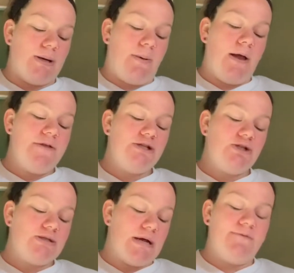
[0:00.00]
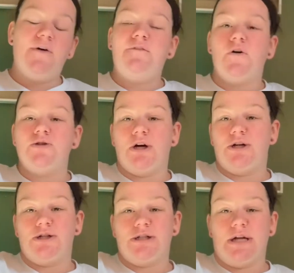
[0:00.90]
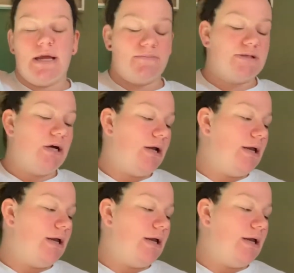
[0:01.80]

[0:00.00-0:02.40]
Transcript: bought the 2 10-foot phone chargers on Amazon,